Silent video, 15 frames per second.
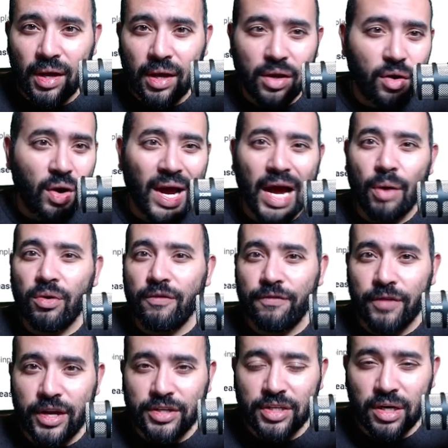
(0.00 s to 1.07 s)
You know, how
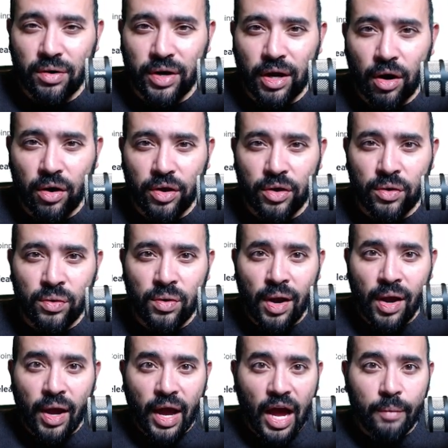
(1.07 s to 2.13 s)
inflationary are you?
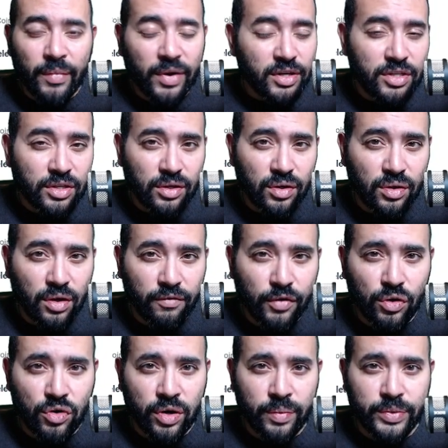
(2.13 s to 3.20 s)
How much of
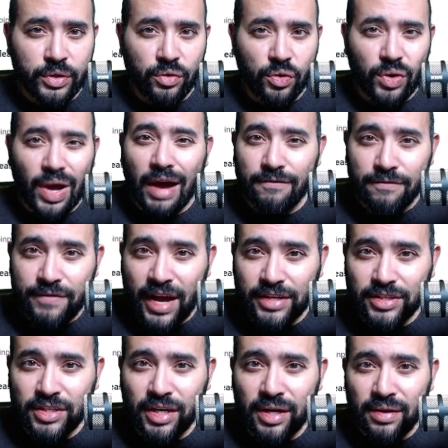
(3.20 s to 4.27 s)
your crypto do you have
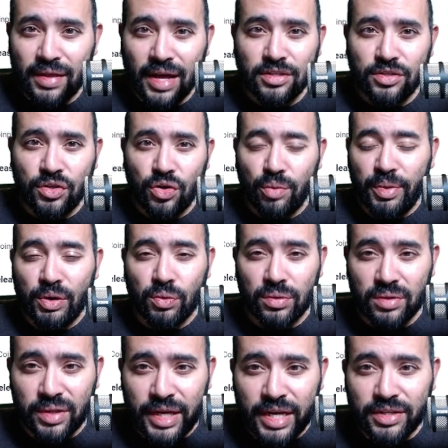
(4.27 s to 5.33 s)
vested that's due to be
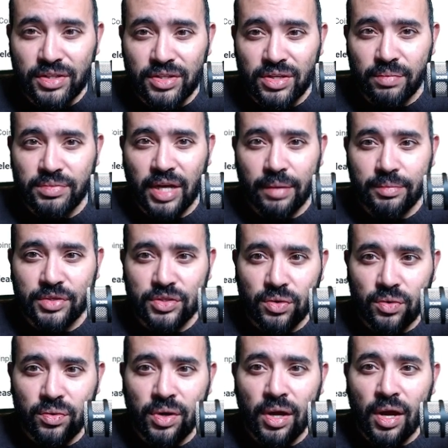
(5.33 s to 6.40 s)
released sometime
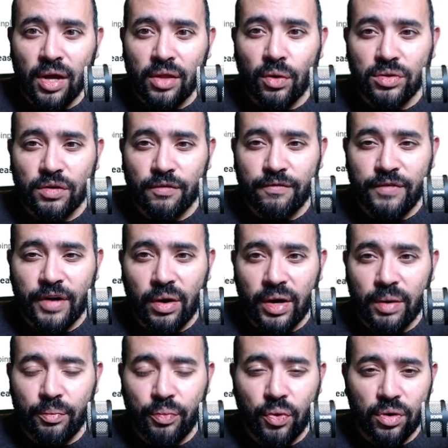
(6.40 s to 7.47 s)
soon? Those are
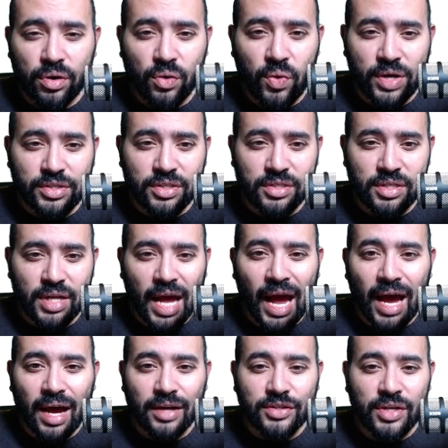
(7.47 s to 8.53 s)
very important questions to
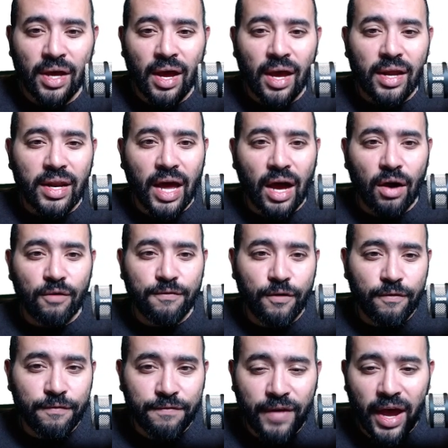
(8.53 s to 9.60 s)
ask. Now,
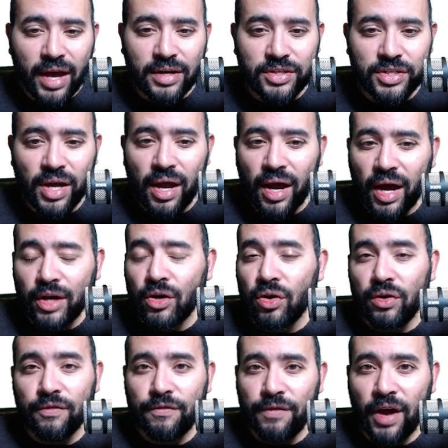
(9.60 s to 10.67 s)
for Fetch, I
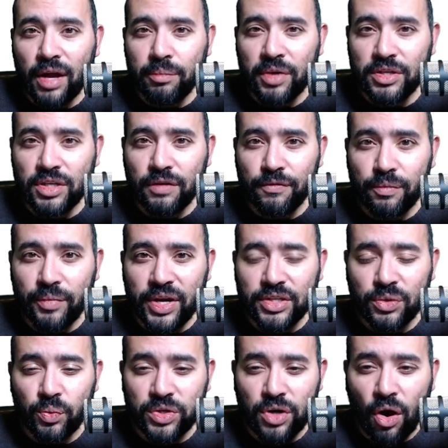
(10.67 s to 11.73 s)
couldn't find much
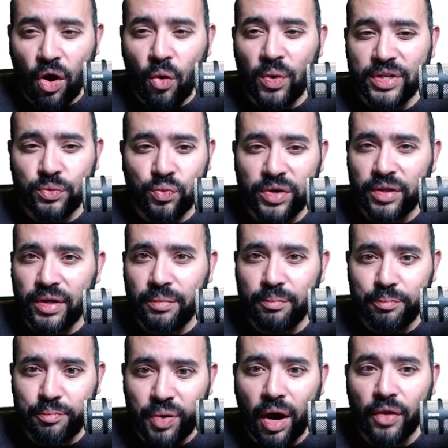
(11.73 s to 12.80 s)
information, which always really
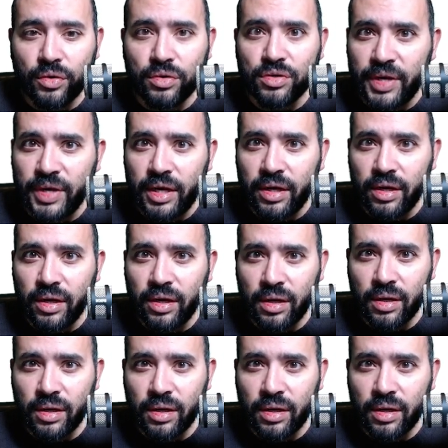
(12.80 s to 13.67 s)
bothers me